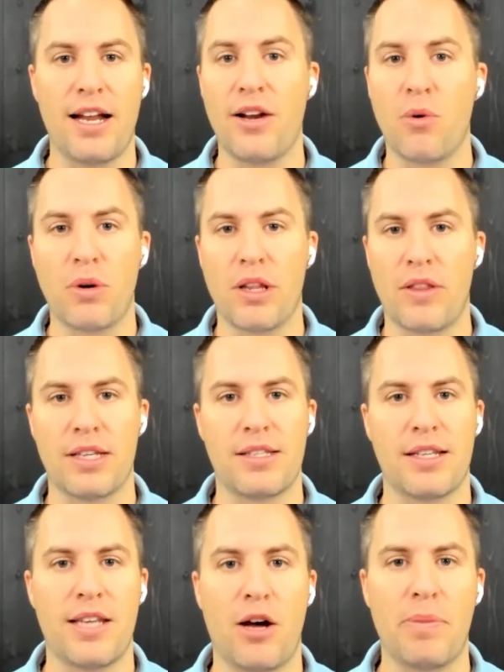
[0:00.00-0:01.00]
I know one of the things
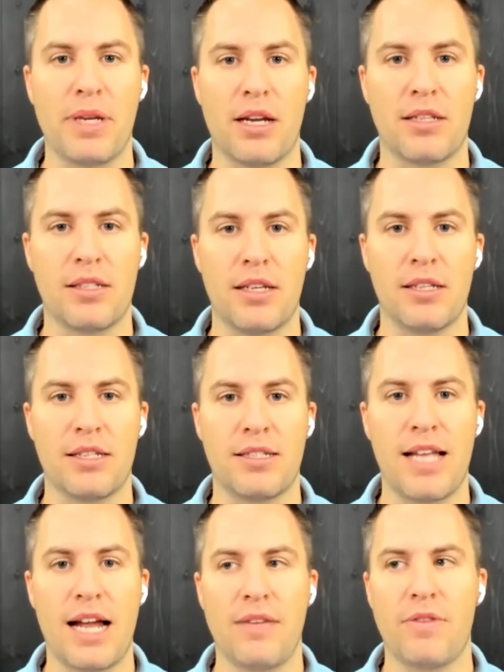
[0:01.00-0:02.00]
that's helping us is it's
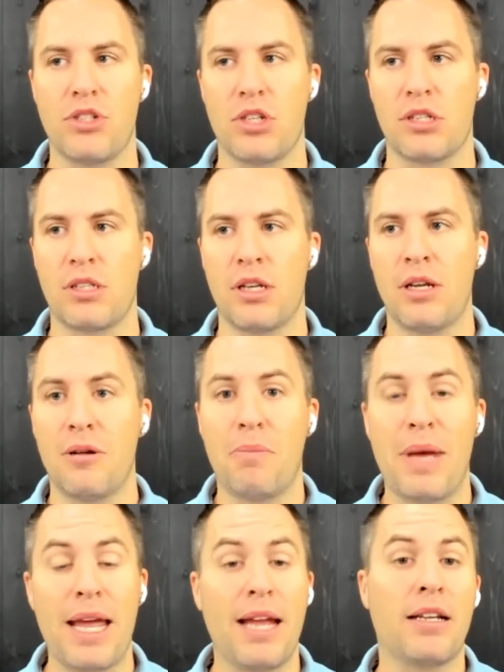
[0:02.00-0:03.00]
not even just
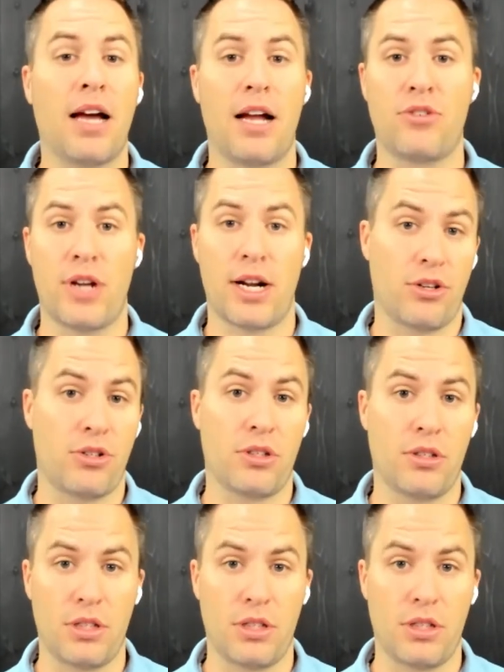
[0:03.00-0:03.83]
paid contractors,